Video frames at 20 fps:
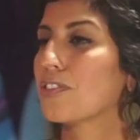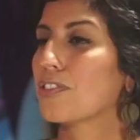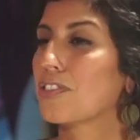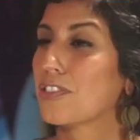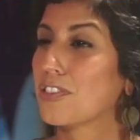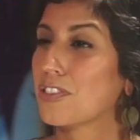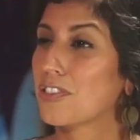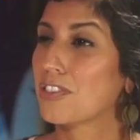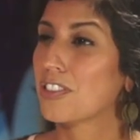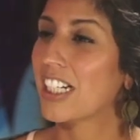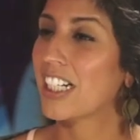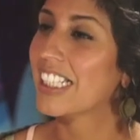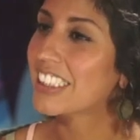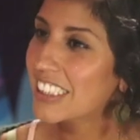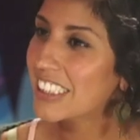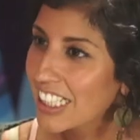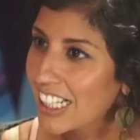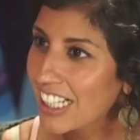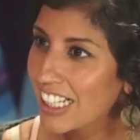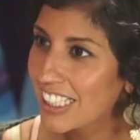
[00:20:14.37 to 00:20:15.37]

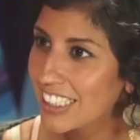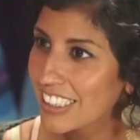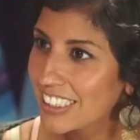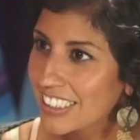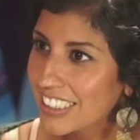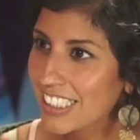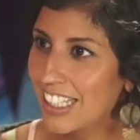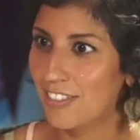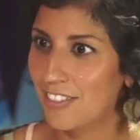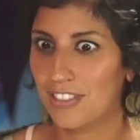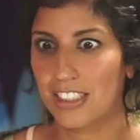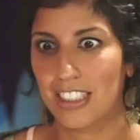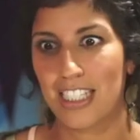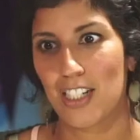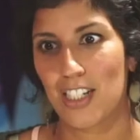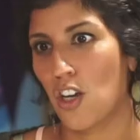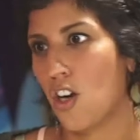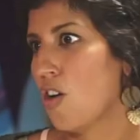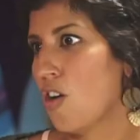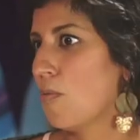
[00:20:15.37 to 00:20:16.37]
franchise, and I was like,
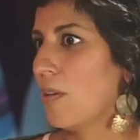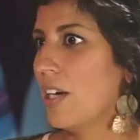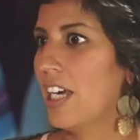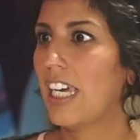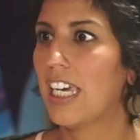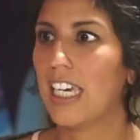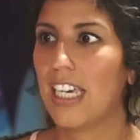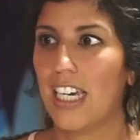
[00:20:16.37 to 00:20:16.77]
no way,